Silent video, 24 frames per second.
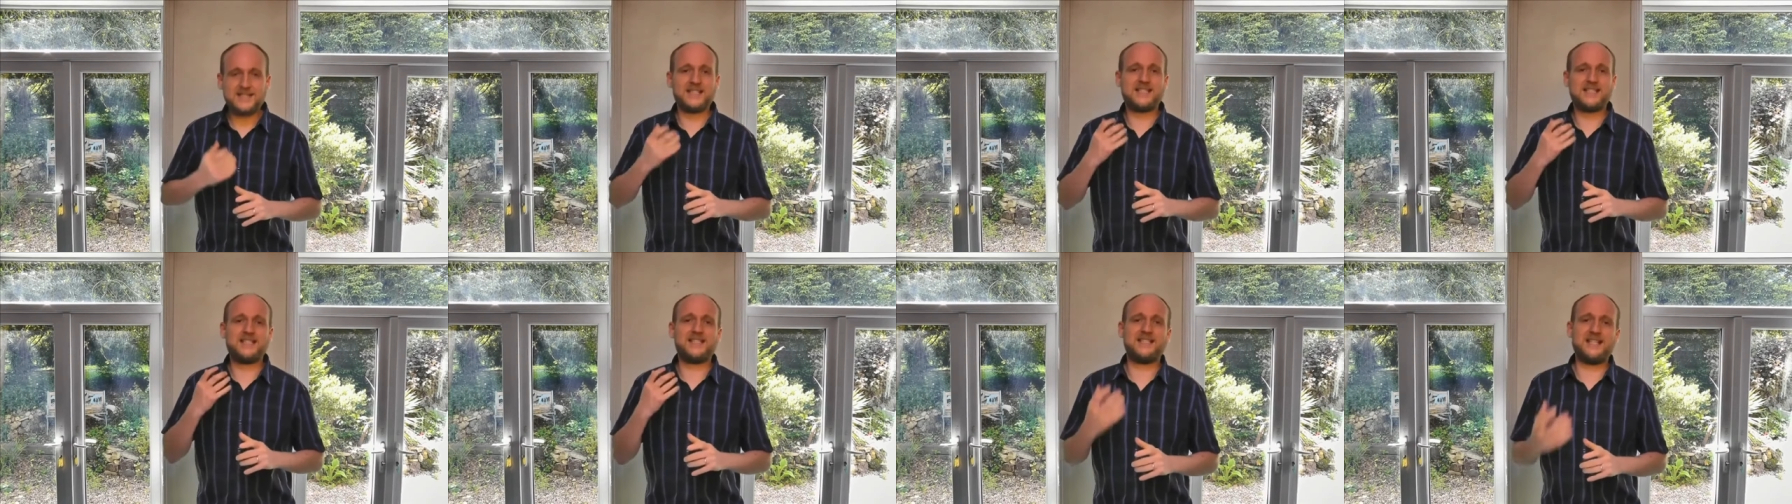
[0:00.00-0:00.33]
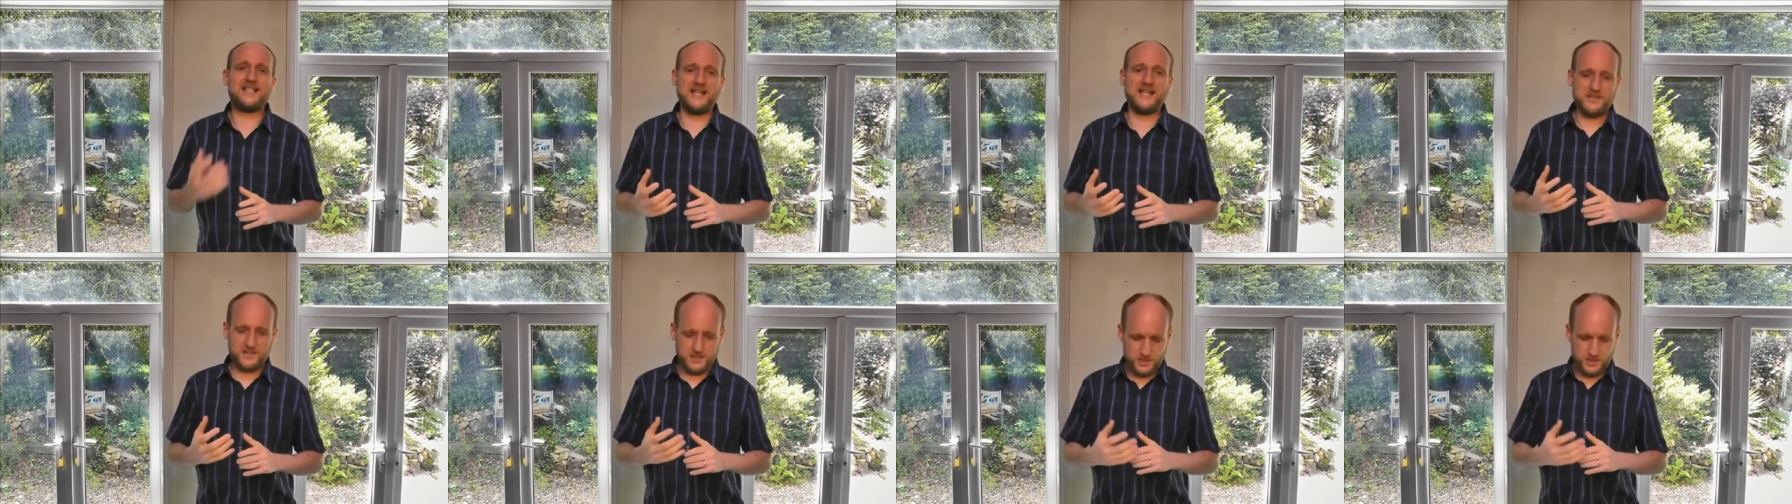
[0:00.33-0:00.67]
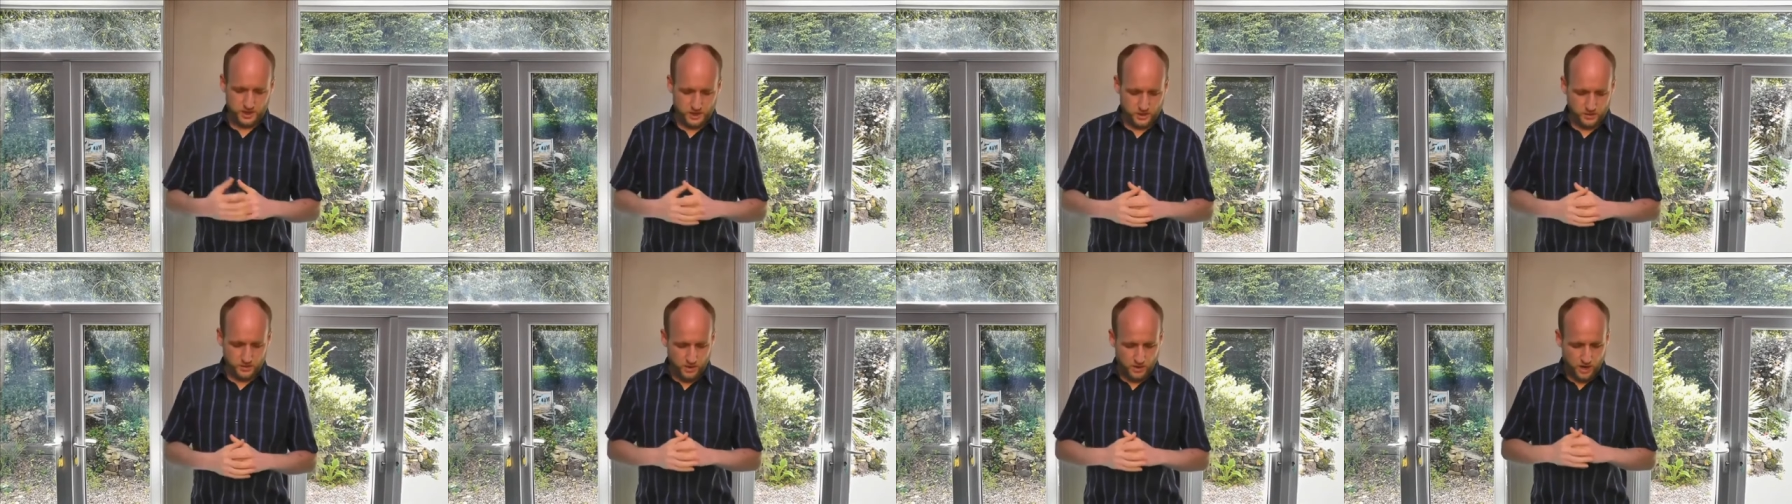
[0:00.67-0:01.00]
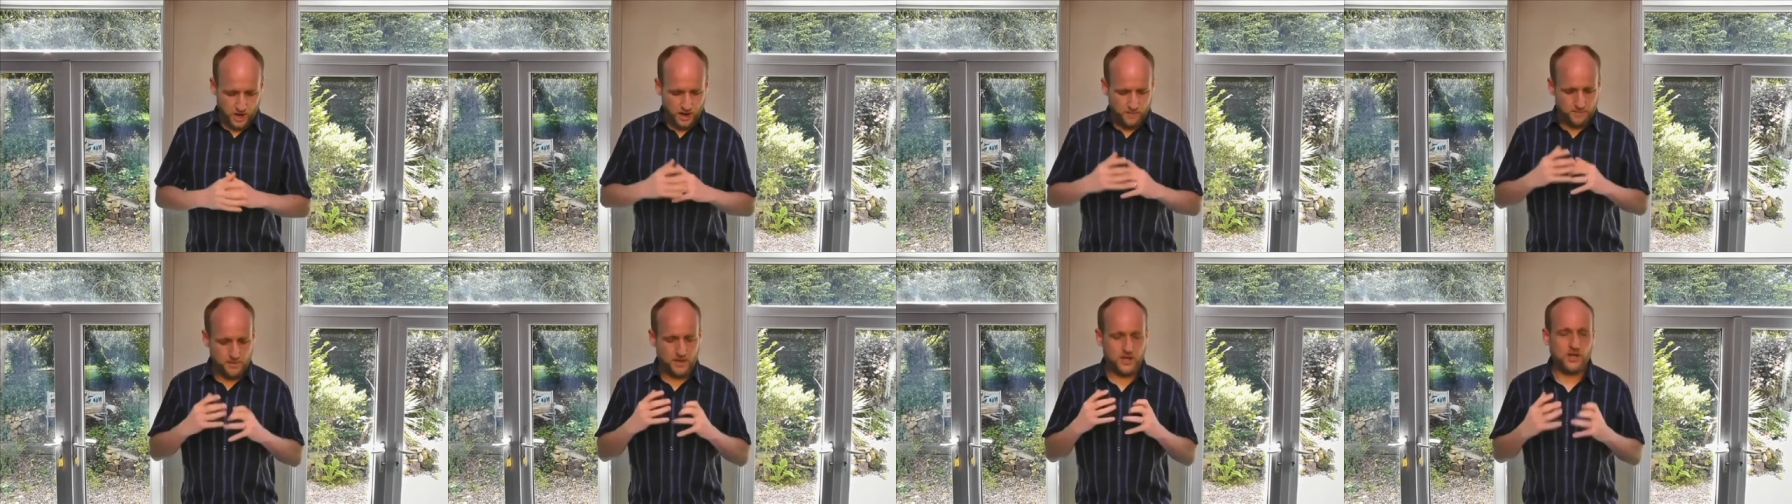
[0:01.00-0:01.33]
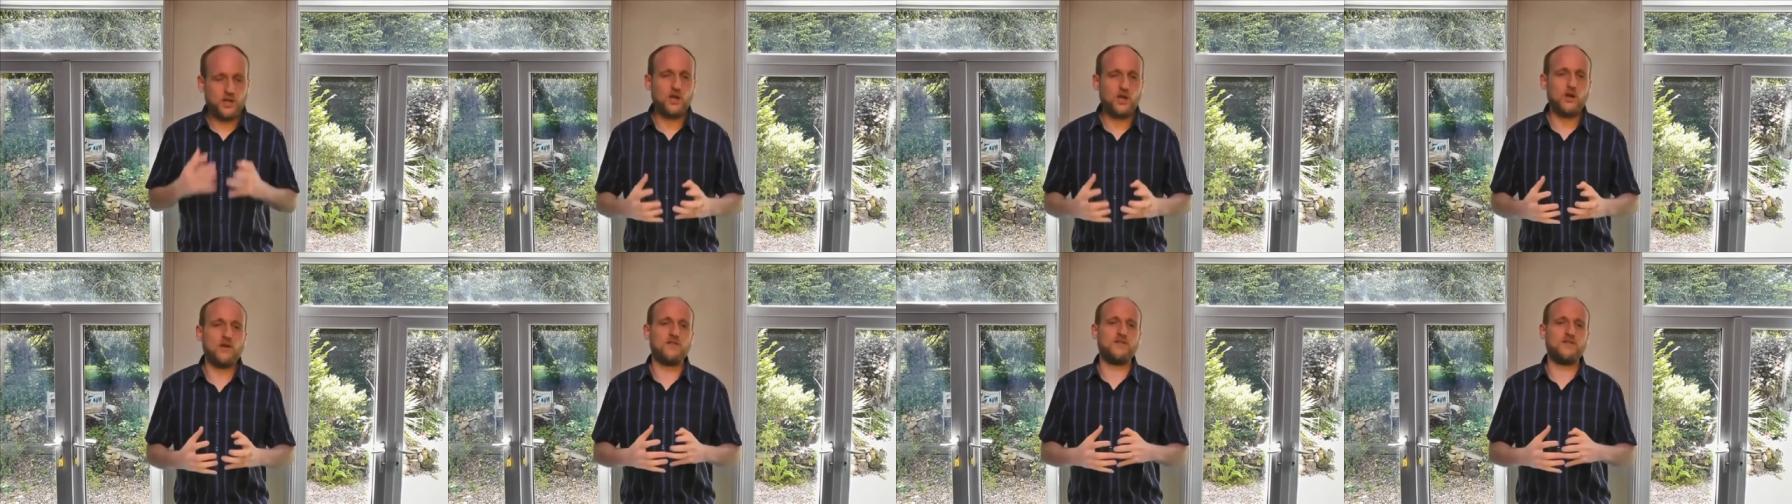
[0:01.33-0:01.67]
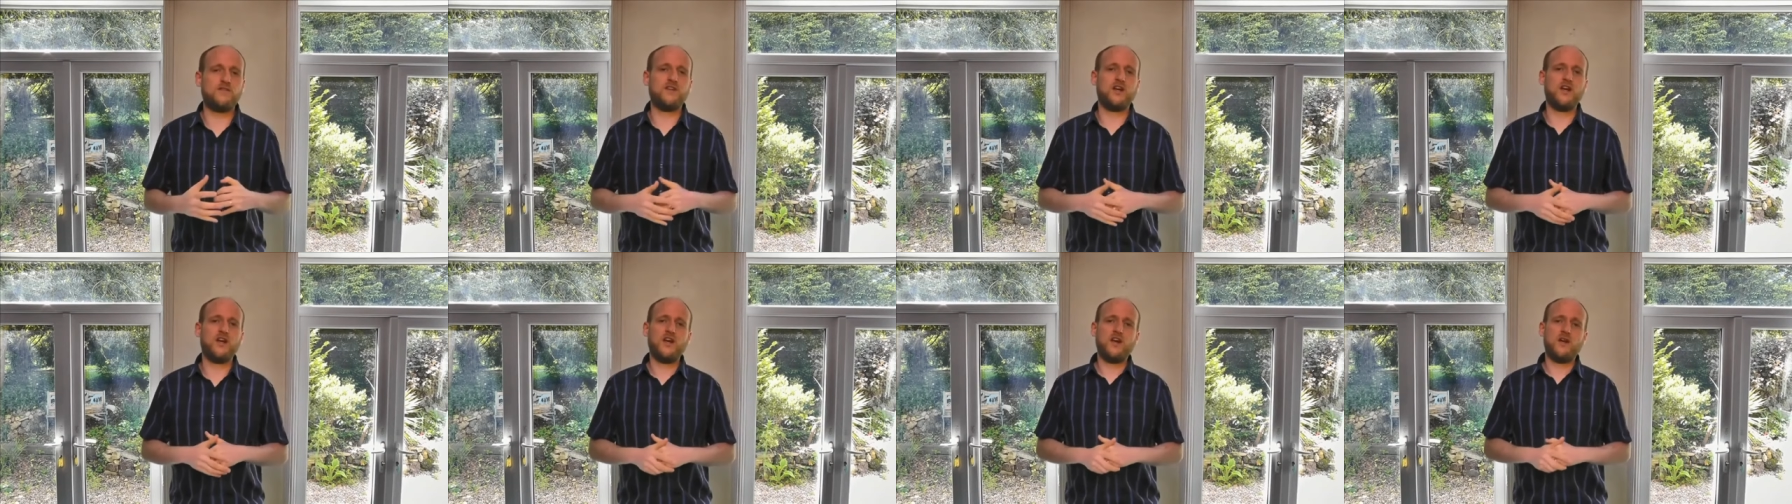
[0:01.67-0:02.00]
to send to you our
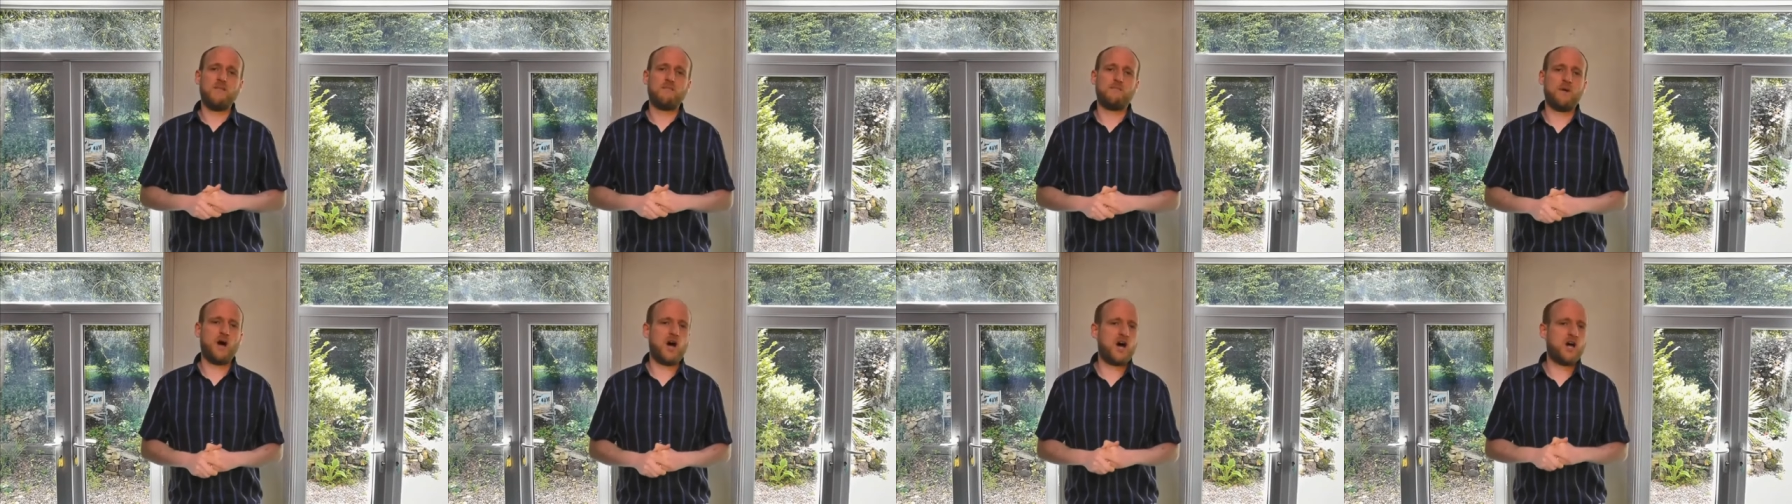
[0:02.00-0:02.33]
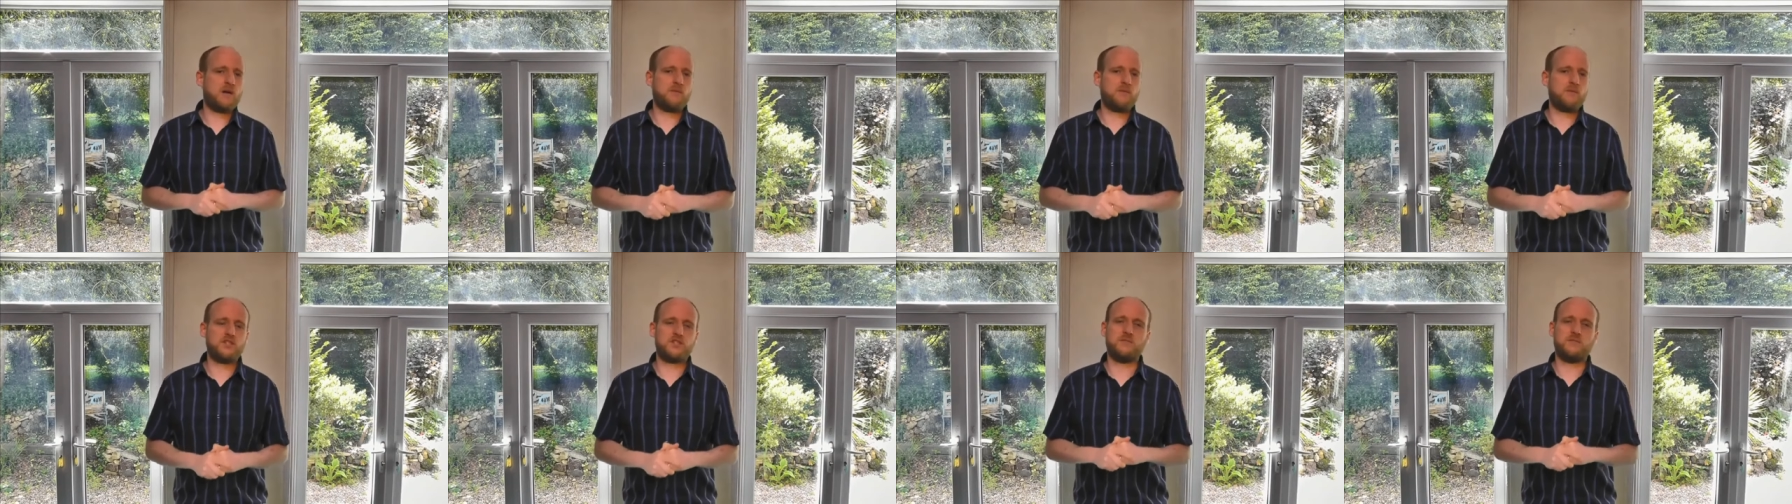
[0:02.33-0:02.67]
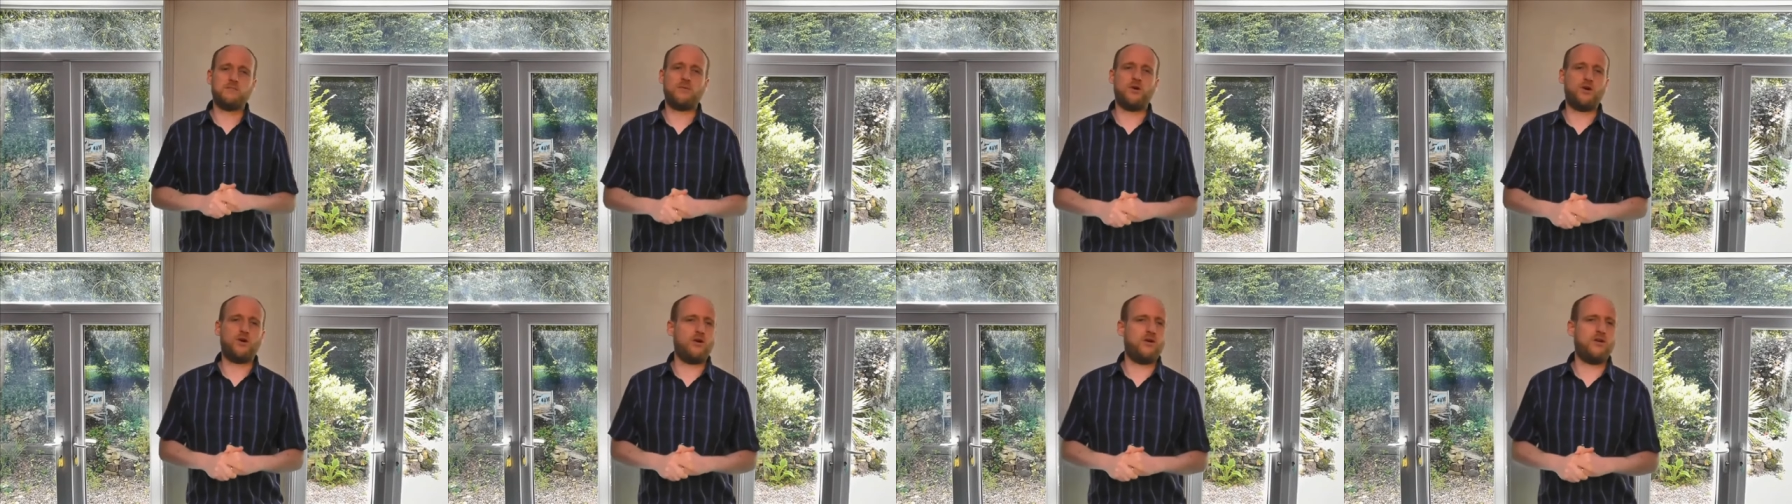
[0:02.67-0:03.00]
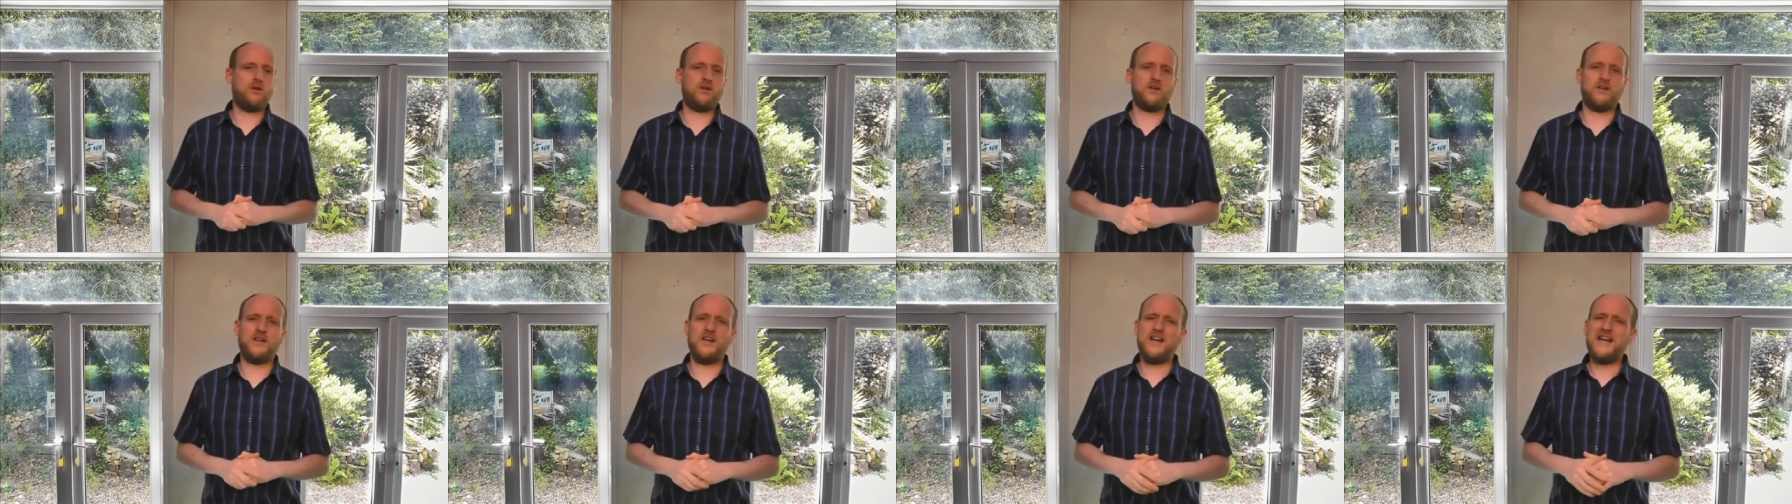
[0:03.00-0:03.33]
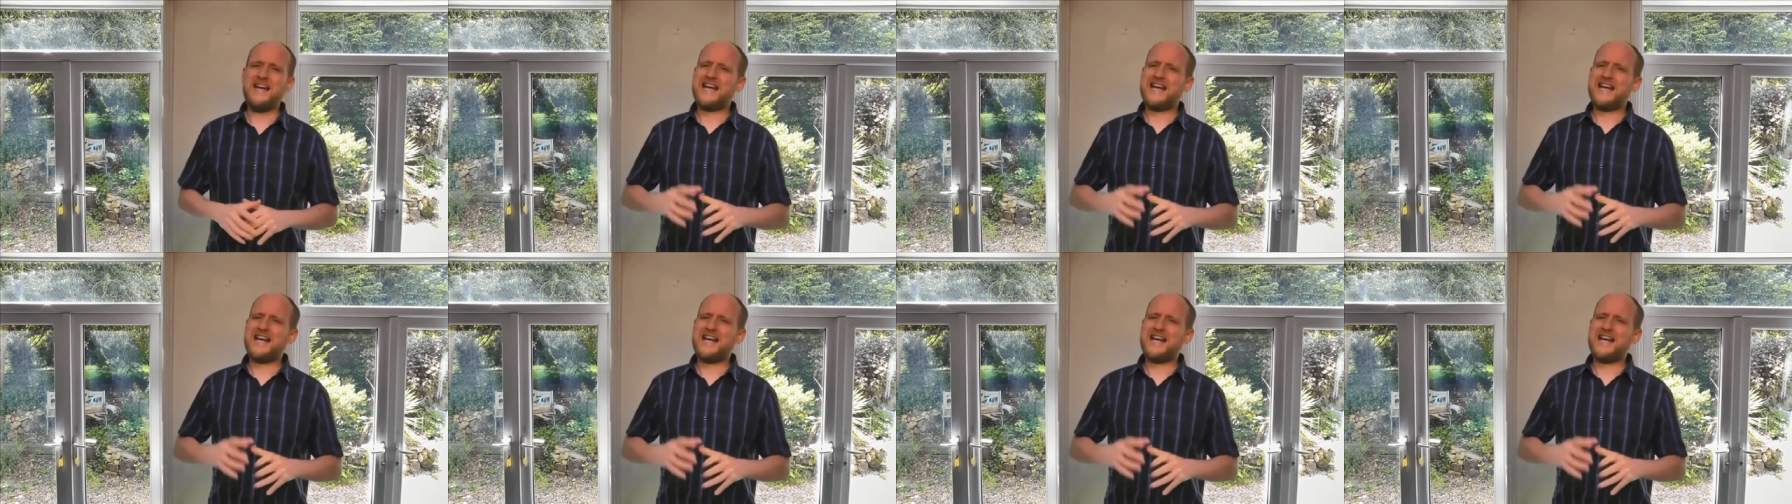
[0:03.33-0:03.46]
beloved Barnabas and Paul.